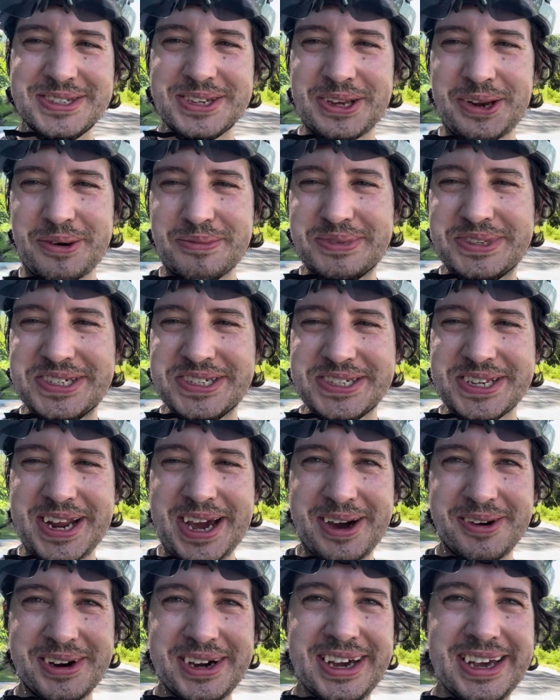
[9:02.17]
kilometers an
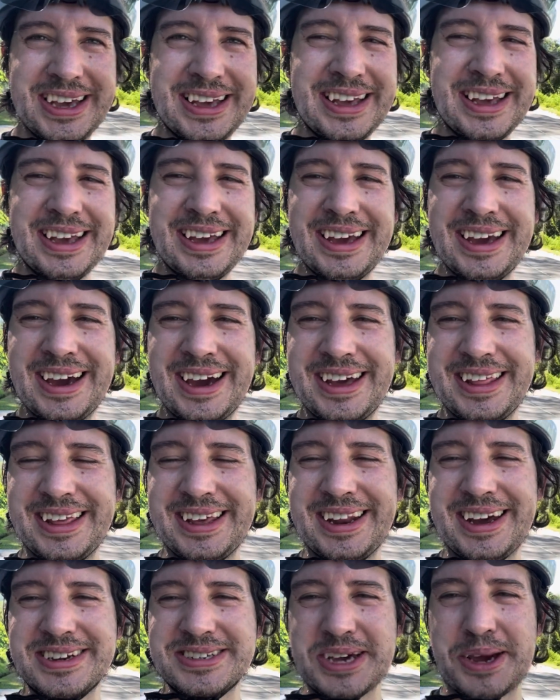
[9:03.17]
hour, and
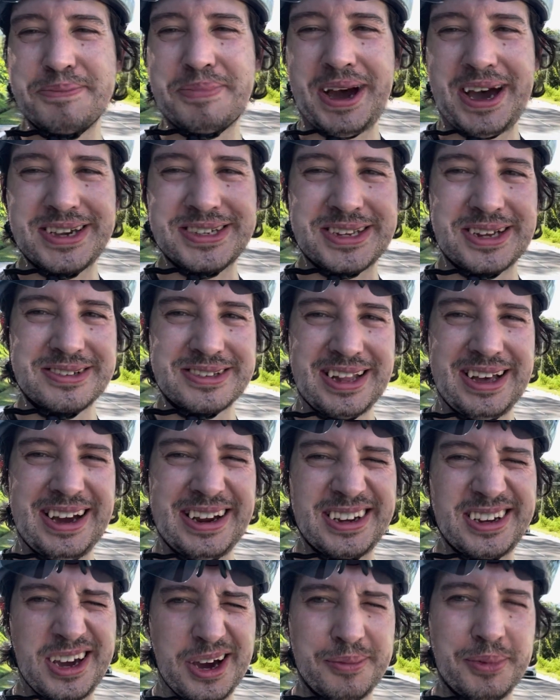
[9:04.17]
then as I passed, I was
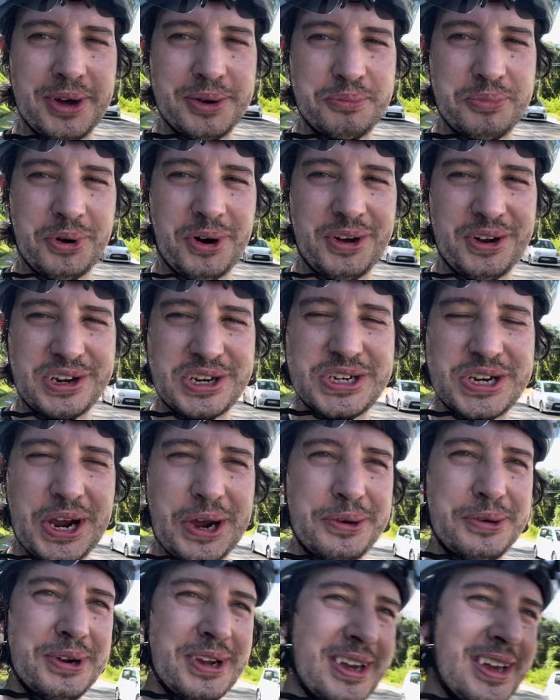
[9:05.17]
like, come on, put on a
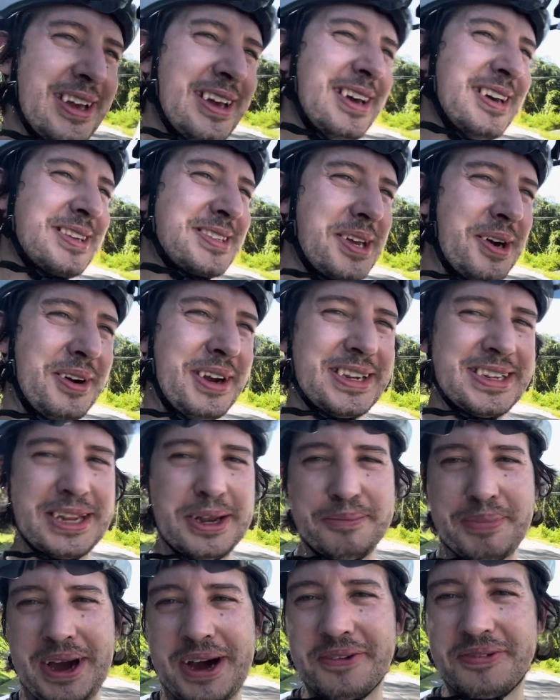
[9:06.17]
show. So I did
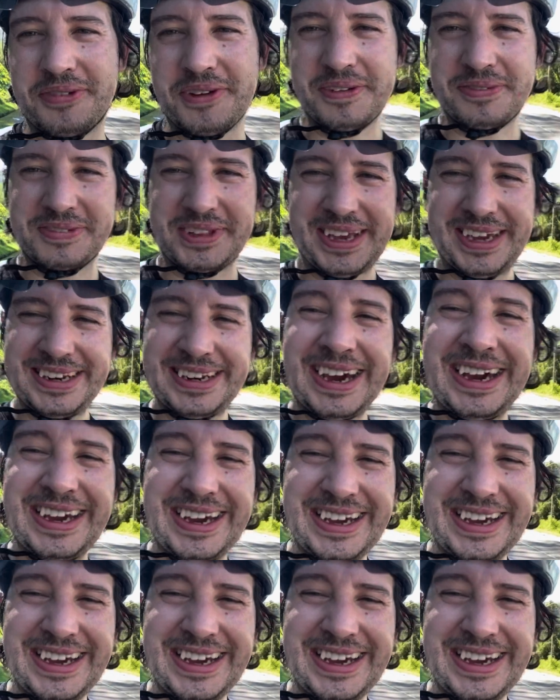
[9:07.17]
about 15,